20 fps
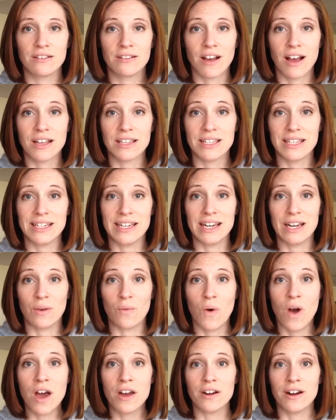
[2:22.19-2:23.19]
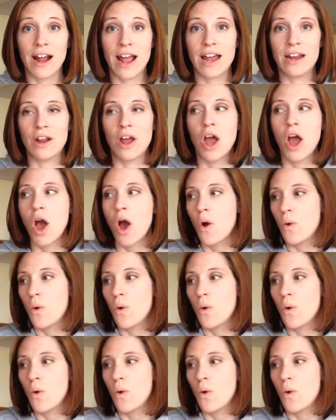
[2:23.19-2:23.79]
constantly needing water, and